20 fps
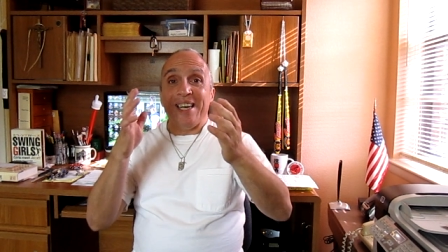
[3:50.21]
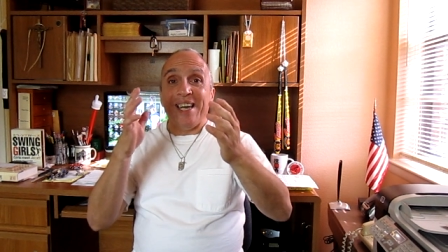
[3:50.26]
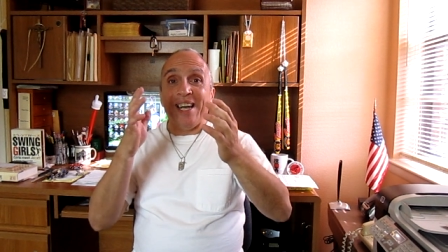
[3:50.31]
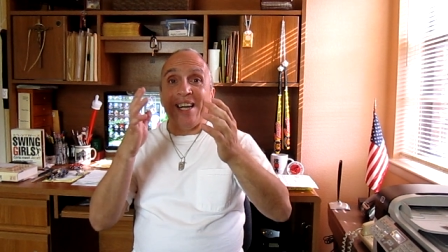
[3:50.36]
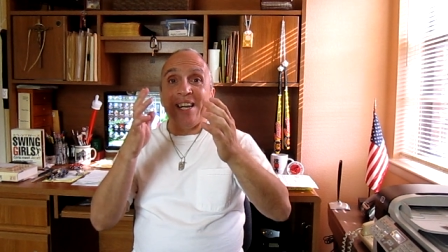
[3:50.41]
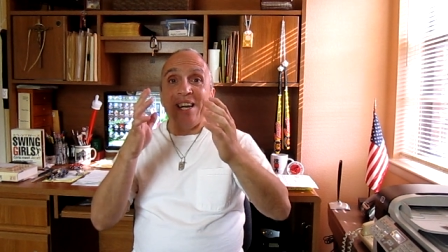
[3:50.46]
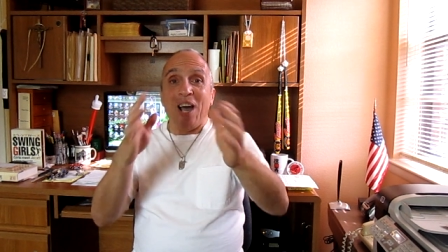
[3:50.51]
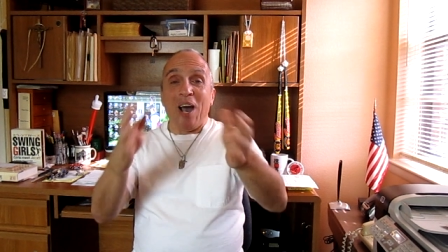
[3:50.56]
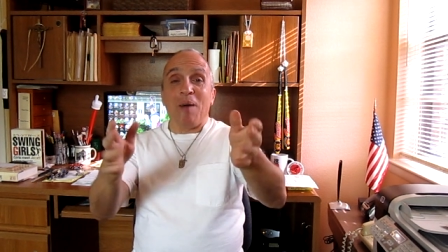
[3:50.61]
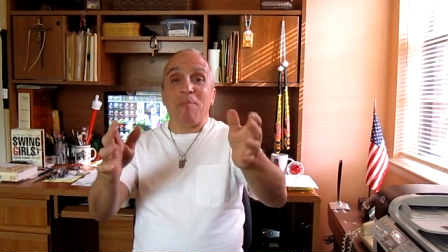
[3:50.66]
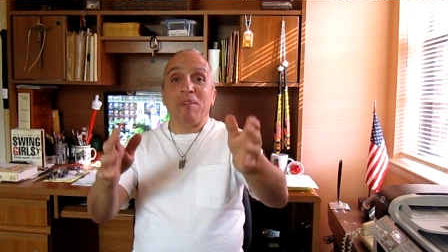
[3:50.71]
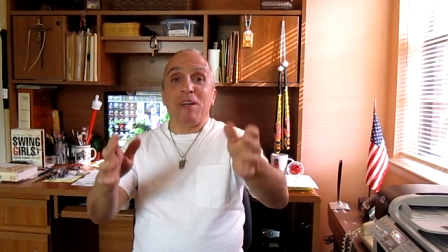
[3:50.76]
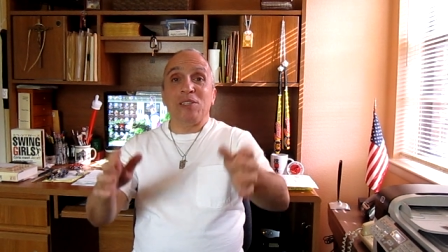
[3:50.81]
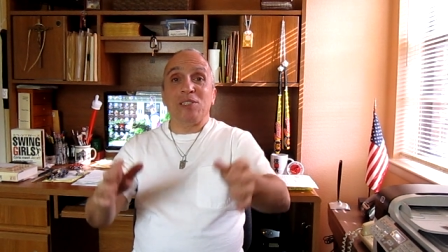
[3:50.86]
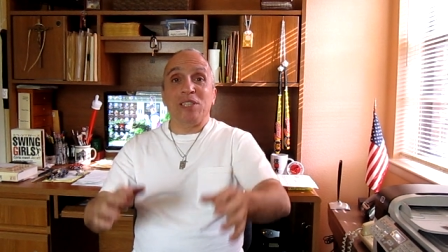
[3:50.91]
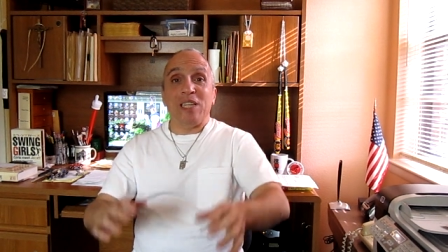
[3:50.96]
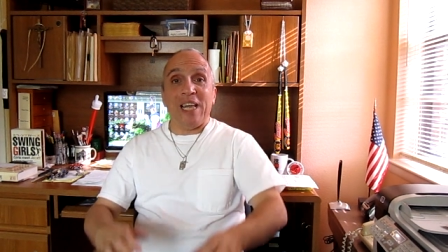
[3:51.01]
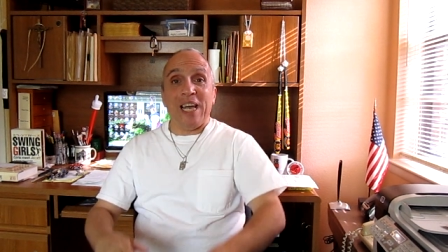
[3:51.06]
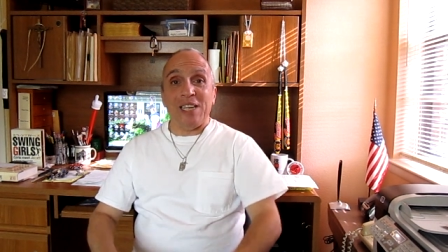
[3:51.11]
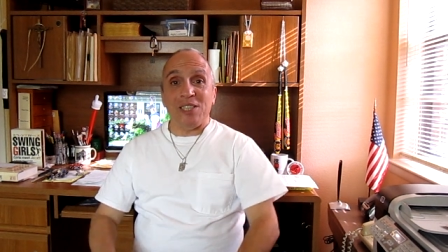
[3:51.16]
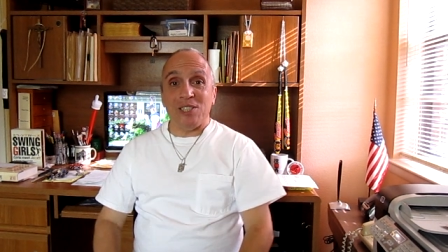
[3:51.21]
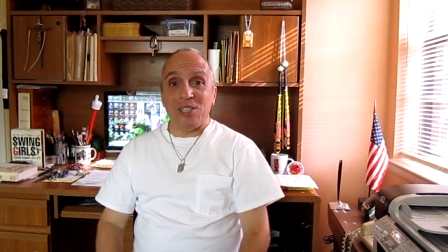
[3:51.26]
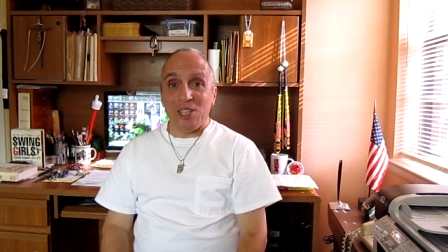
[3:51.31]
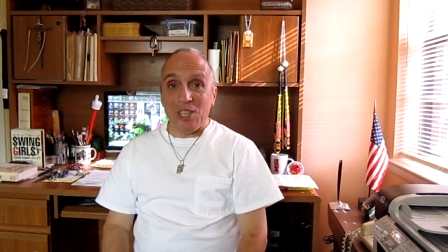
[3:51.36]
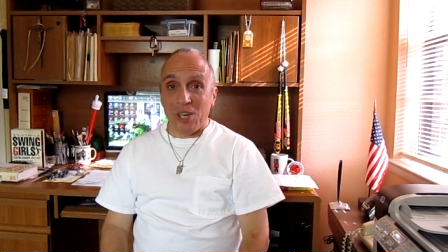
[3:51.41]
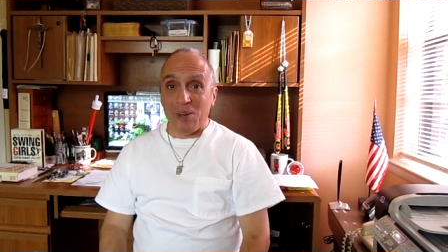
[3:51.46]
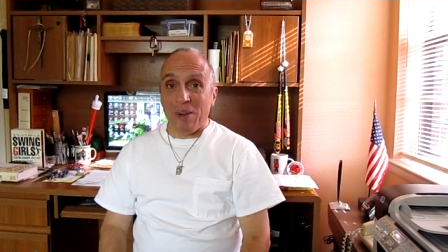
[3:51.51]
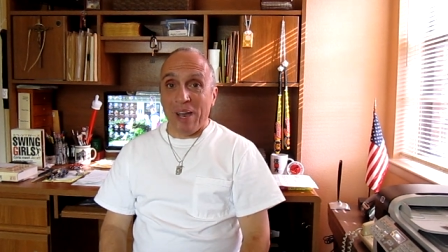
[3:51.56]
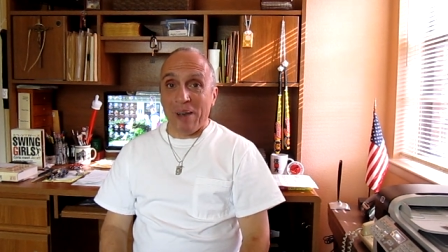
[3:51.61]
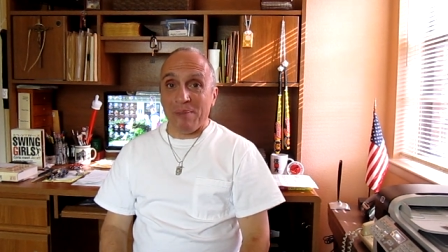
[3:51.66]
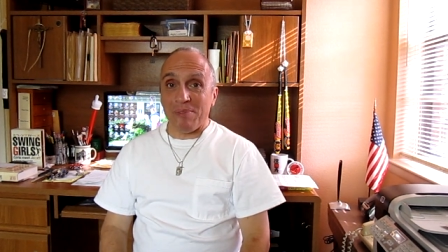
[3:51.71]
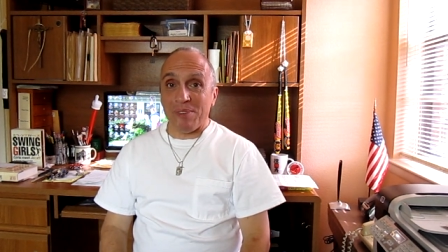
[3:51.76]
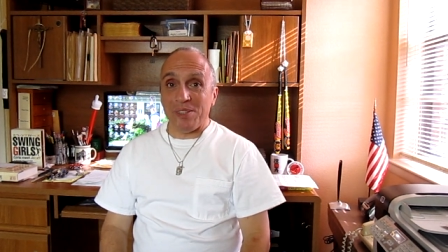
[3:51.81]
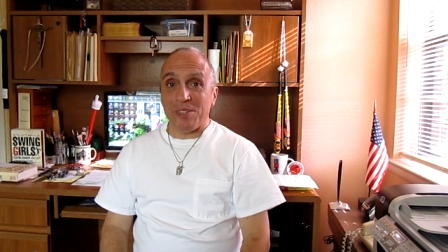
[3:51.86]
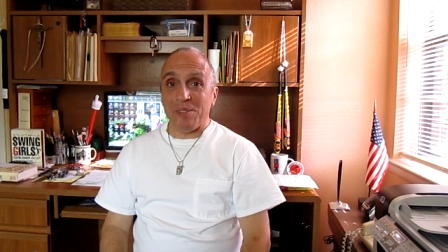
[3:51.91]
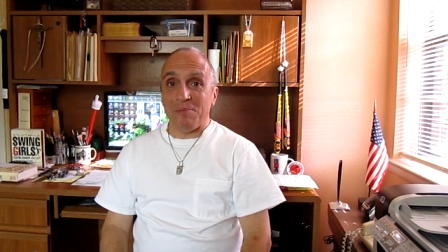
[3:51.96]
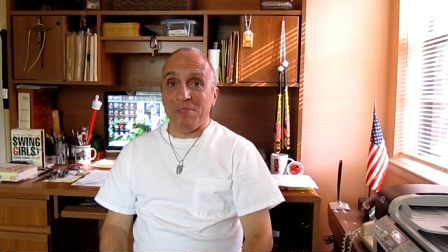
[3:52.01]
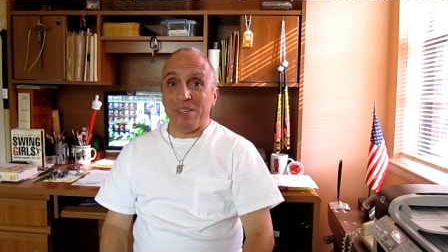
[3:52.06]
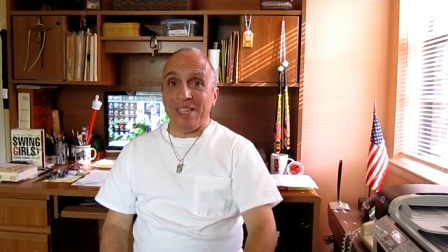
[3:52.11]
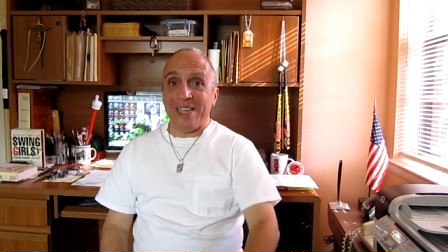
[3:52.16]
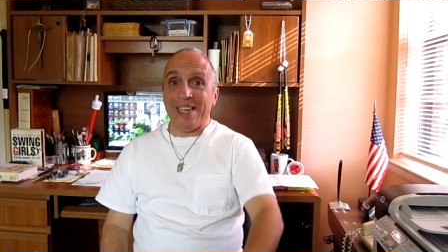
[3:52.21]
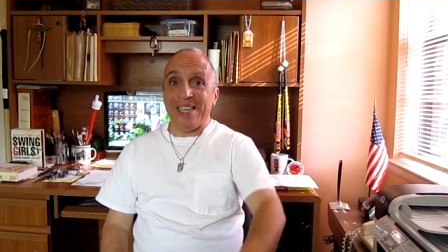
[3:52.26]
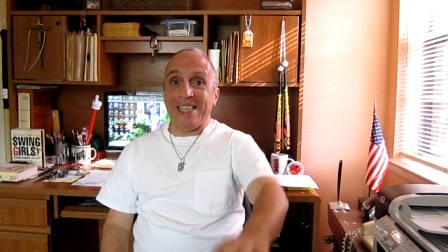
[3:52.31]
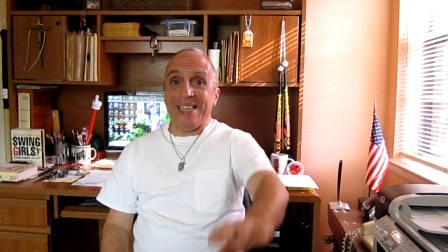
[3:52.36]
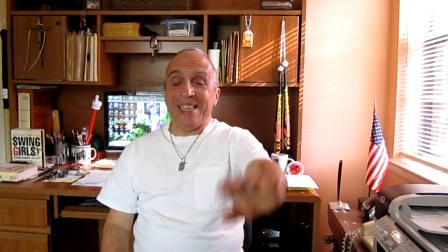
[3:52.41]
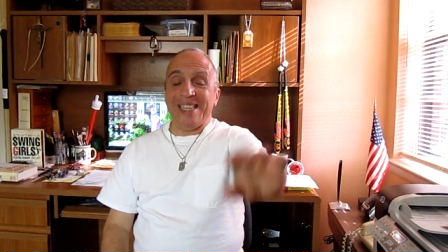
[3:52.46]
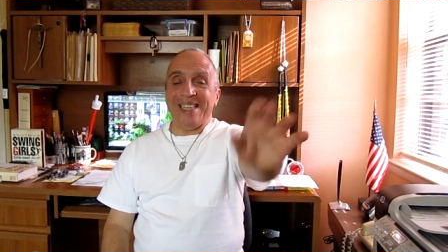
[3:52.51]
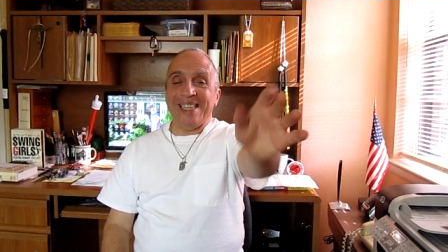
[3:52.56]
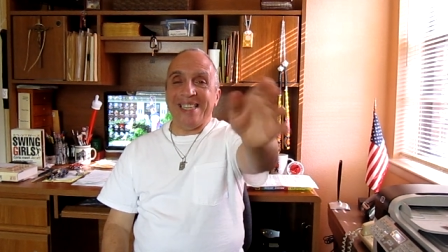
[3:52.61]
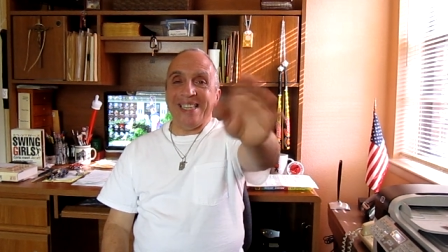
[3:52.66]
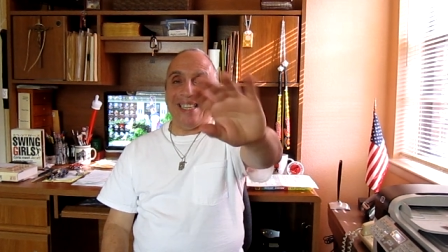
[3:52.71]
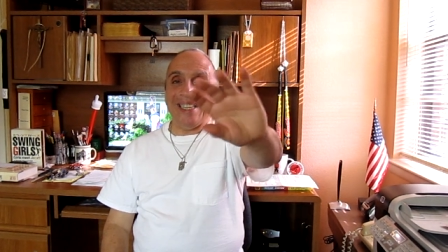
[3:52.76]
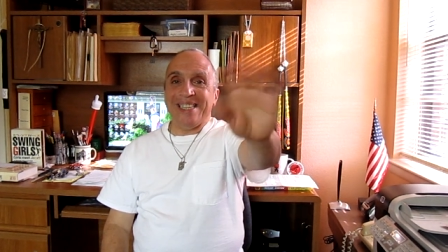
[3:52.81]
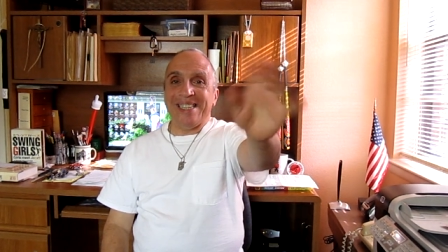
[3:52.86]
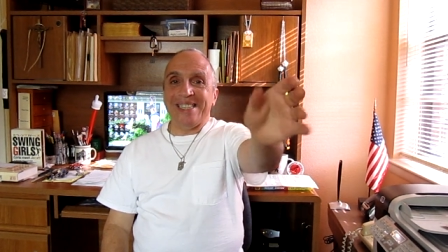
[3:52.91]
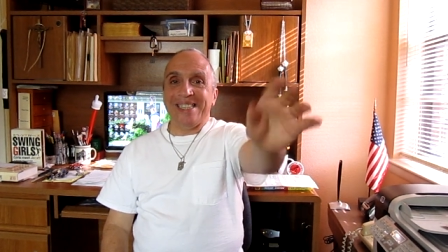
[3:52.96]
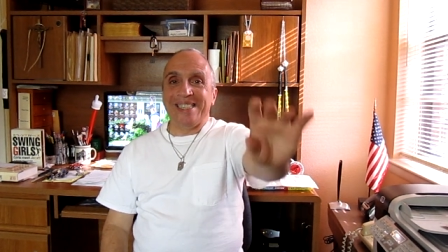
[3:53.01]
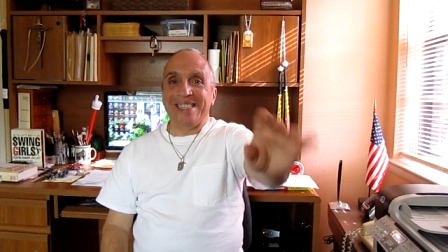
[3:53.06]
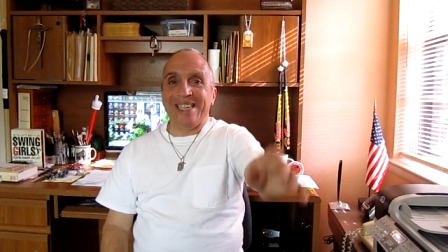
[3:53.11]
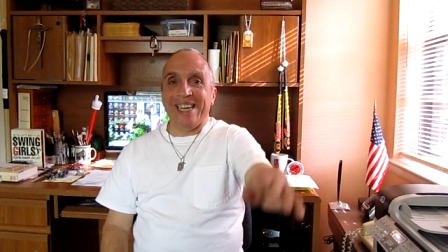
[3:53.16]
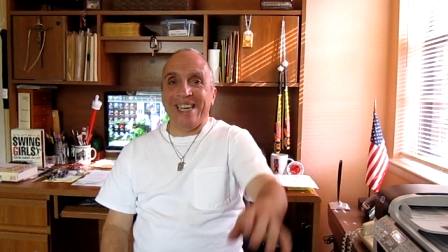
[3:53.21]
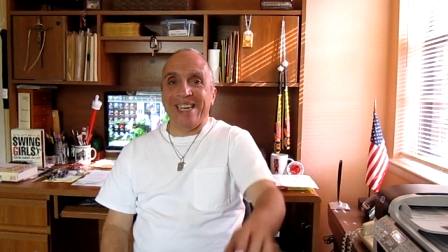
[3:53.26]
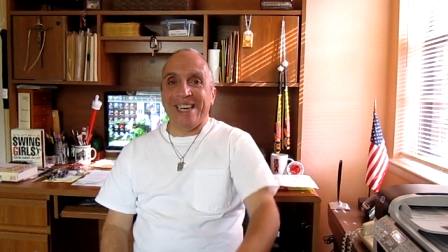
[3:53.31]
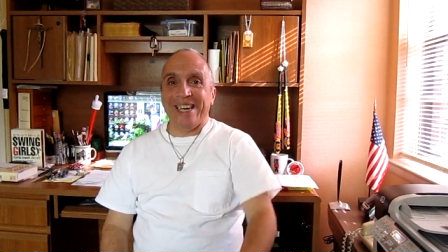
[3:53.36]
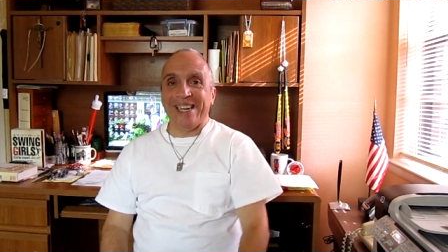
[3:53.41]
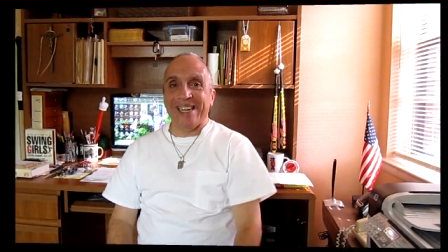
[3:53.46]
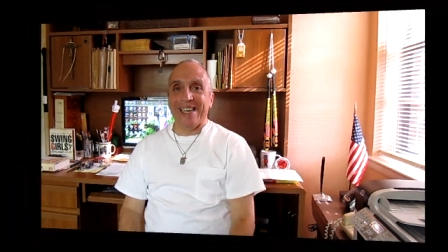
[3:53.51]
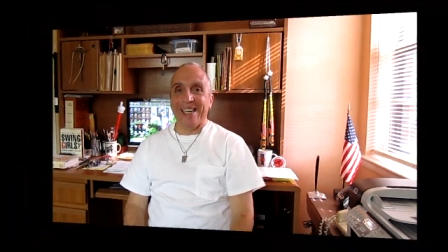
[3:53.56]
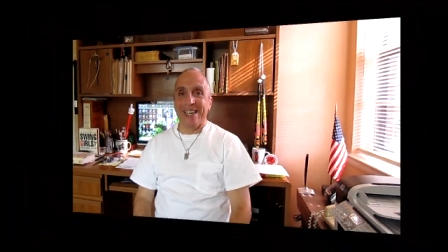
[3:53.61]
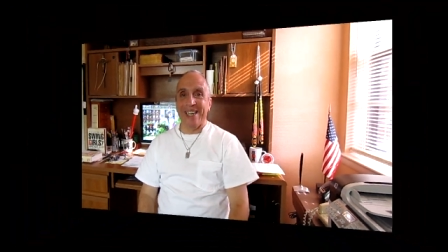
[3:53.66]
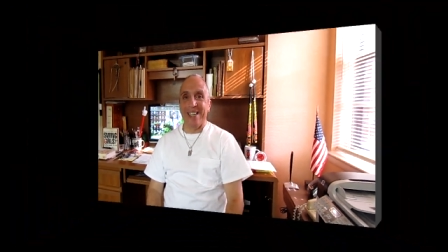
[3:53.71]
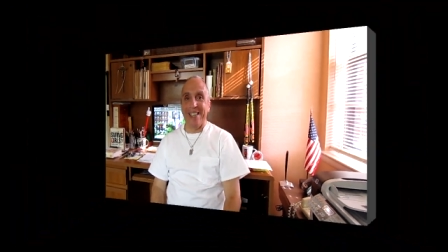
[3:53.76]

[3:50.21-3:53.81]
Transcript: And God bless the nation you happen to be in. See ya.